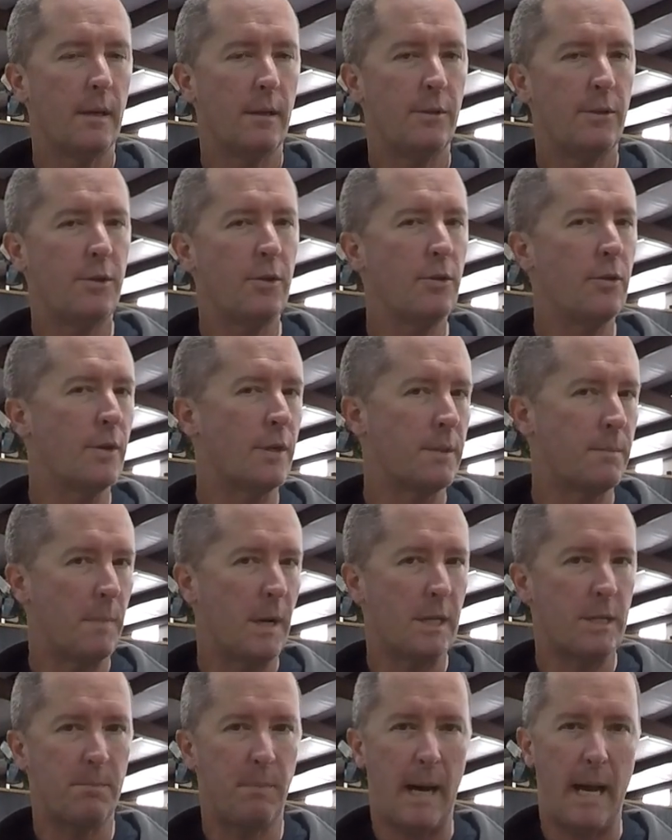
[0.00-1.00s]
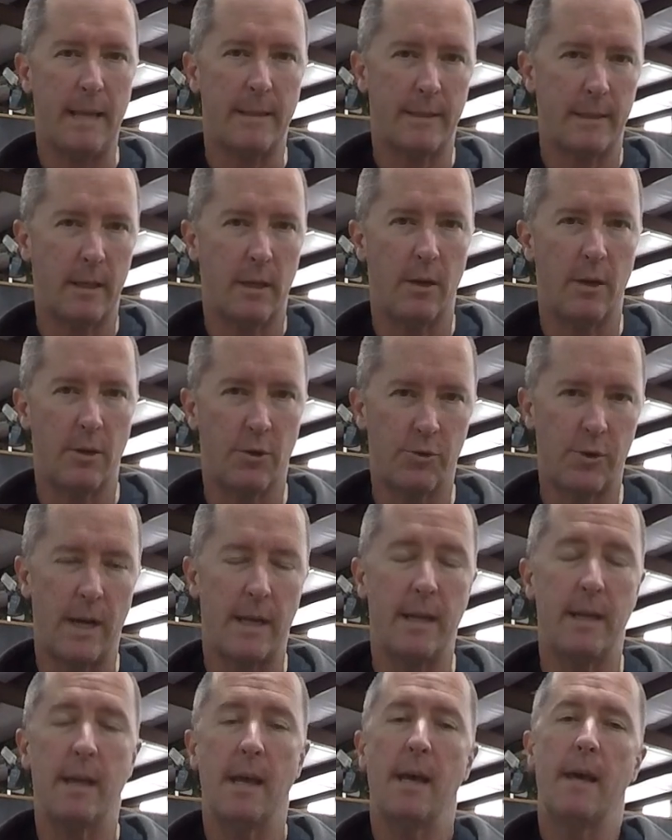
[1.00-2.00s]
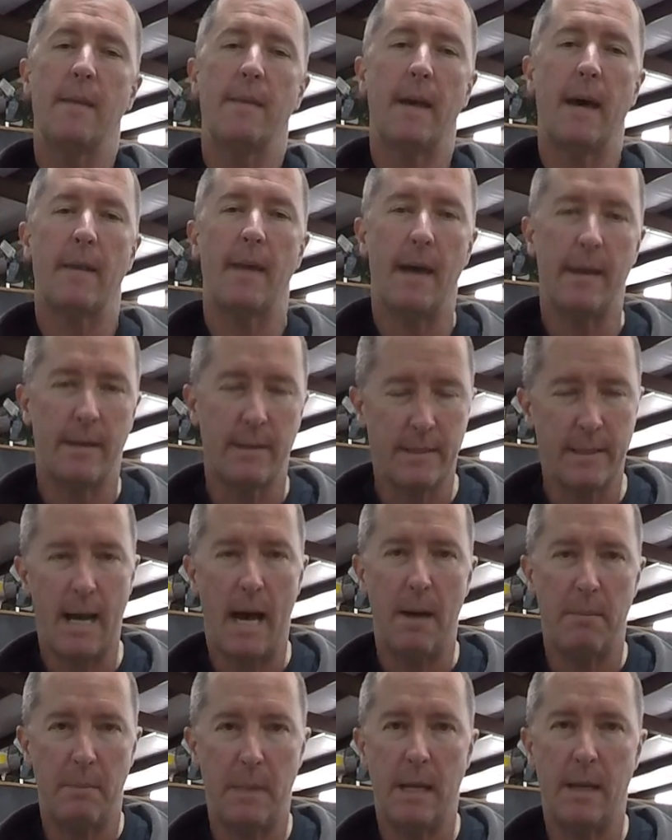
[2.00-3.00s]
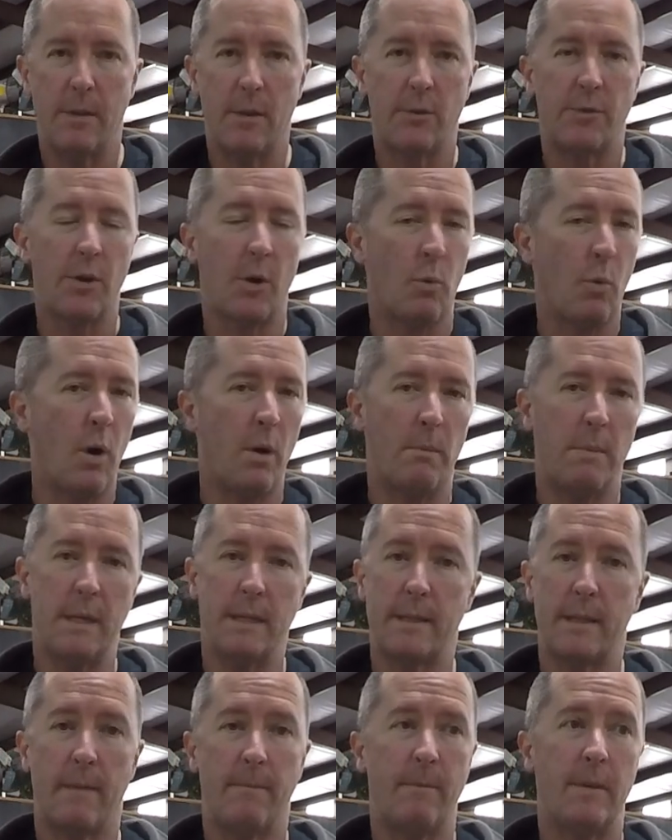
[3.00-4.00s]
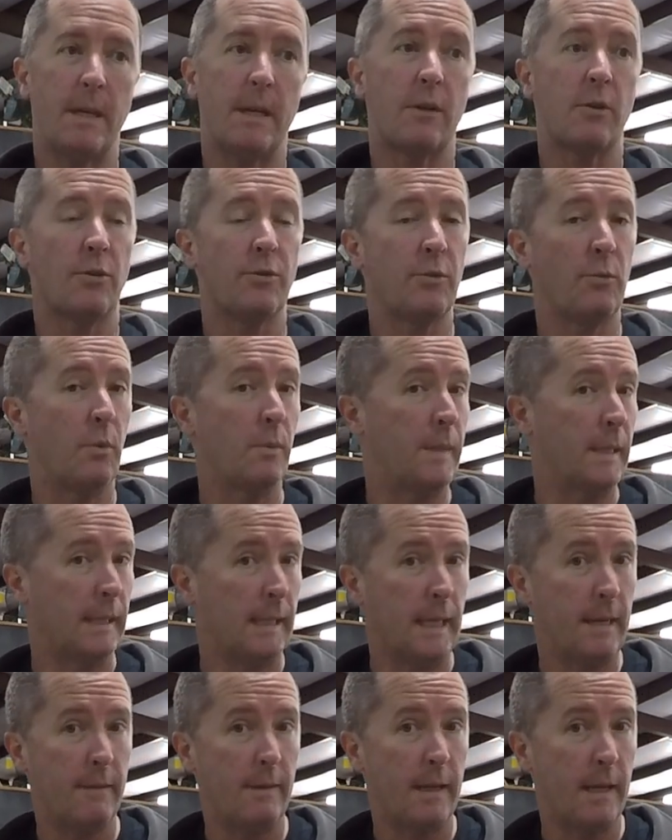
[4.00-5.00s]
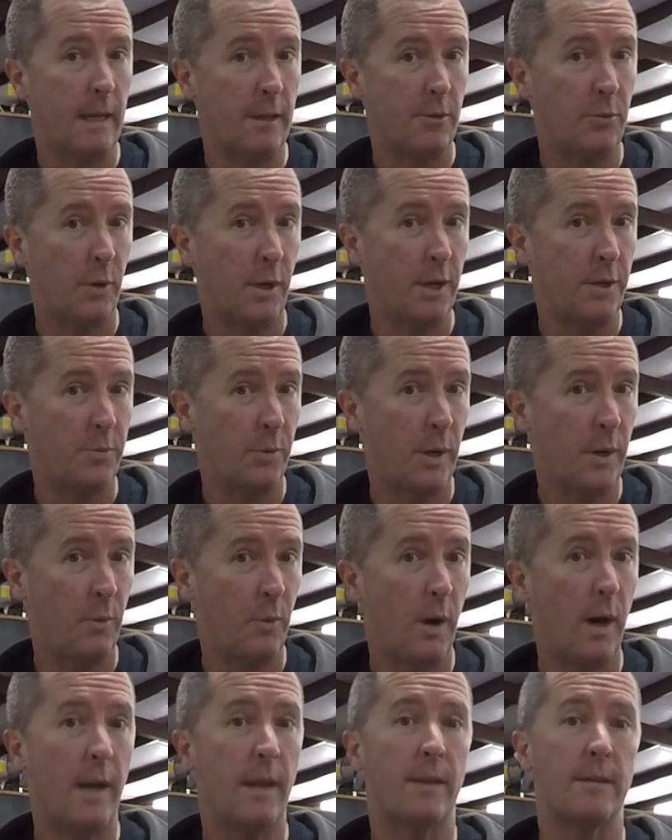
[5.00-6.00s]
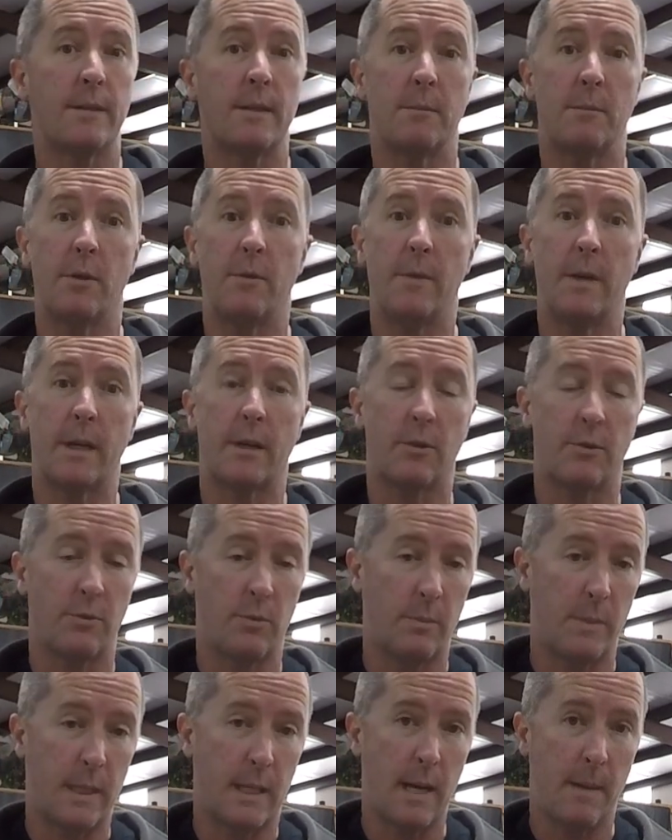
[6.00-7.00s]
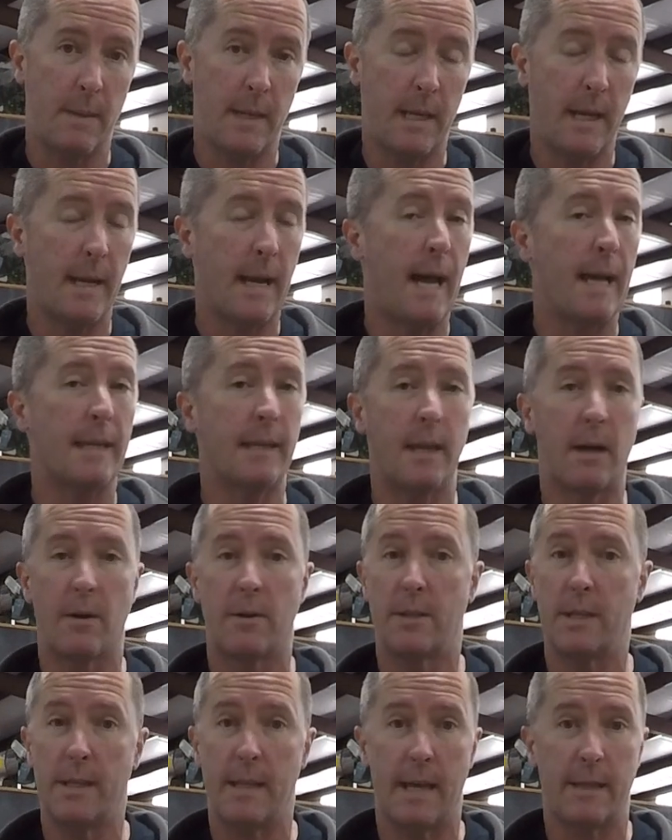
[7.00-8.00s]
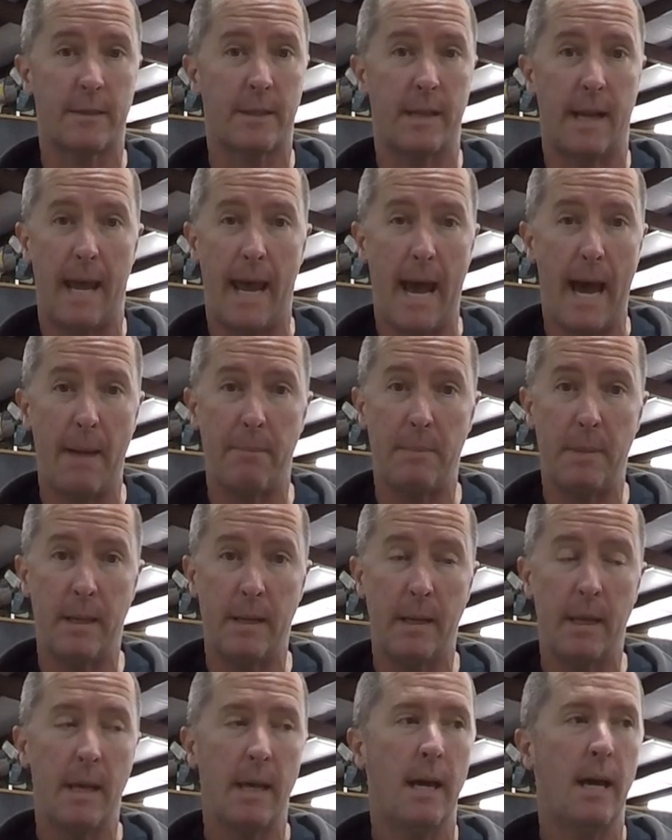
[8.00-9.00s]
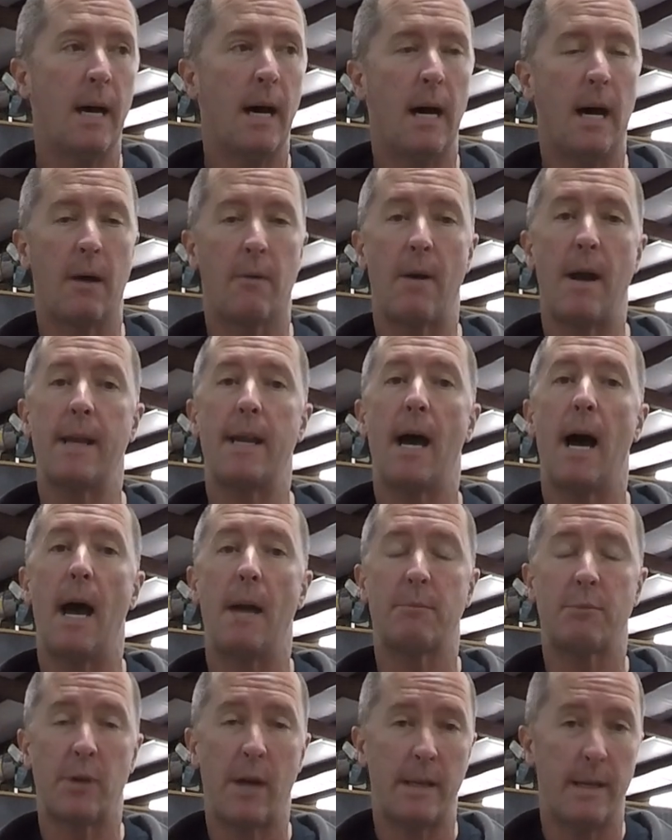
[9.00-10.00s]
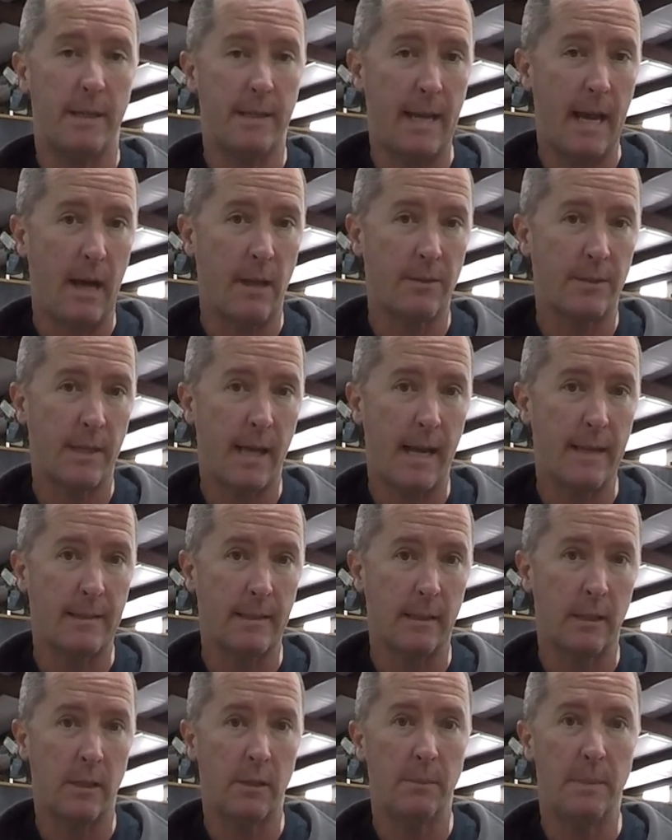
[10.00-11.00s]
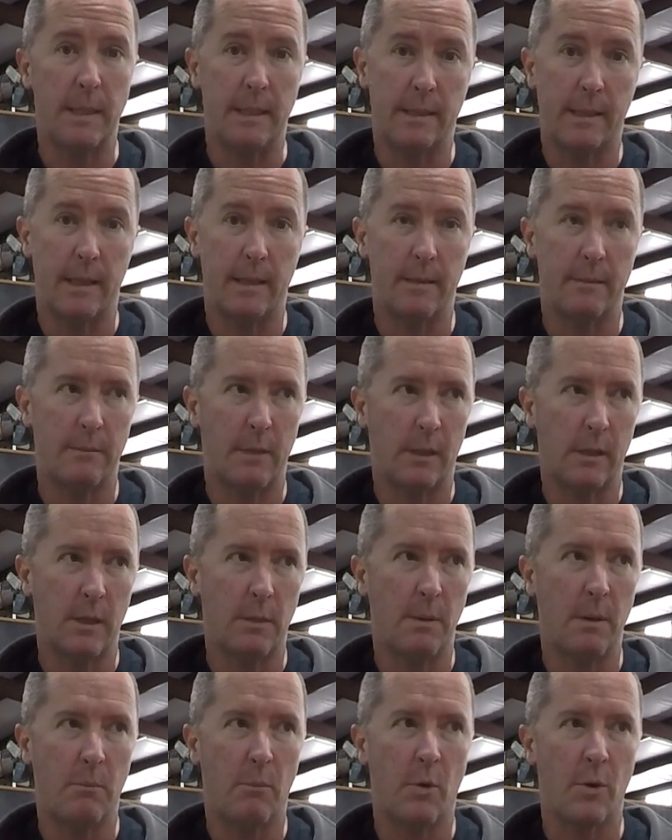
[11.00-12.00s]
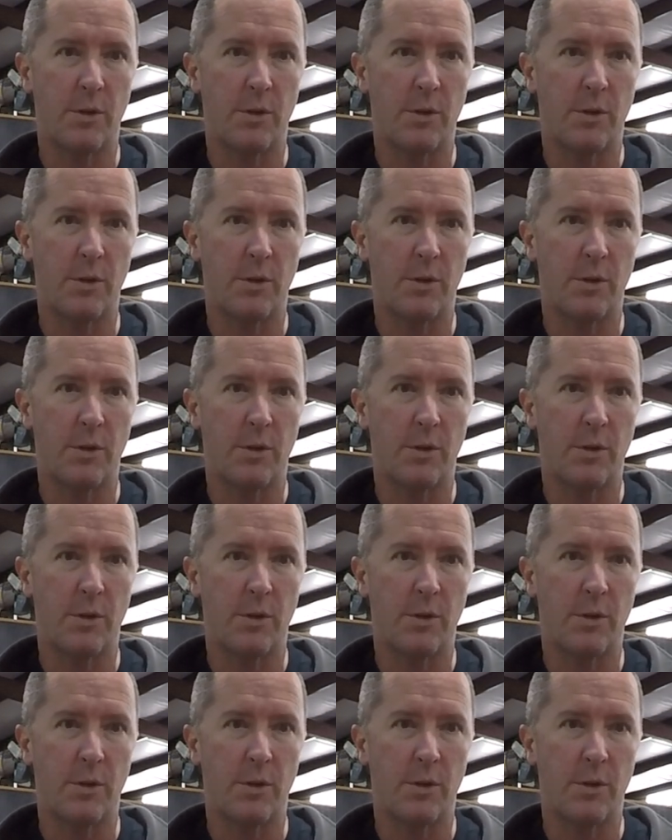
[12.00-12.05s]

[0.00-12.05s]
do as much buying, selling, and trading. Now that does not mean that there won't be some vehicles that will be leaving in 2021 and some new vehicles will be coming in. I guarantee that's going to happen. Right now I'm trying to downsize a little bit and get a little bit more